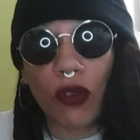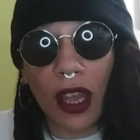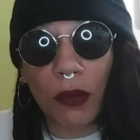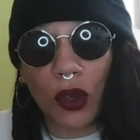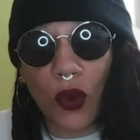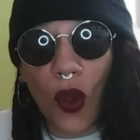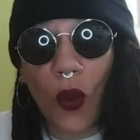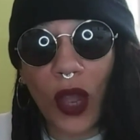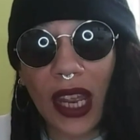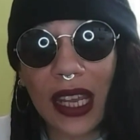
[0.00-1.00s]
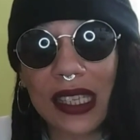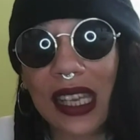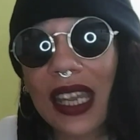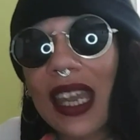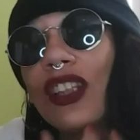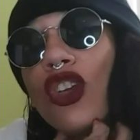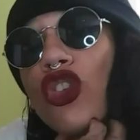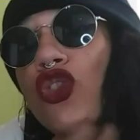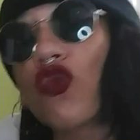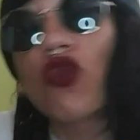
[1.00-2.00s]
Reb the wrong way is going to get their
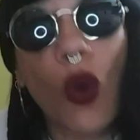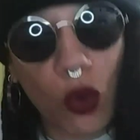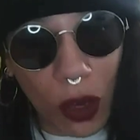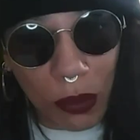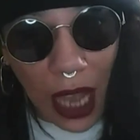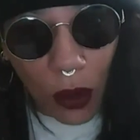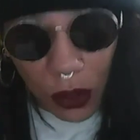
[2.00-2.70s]
throat ripped out.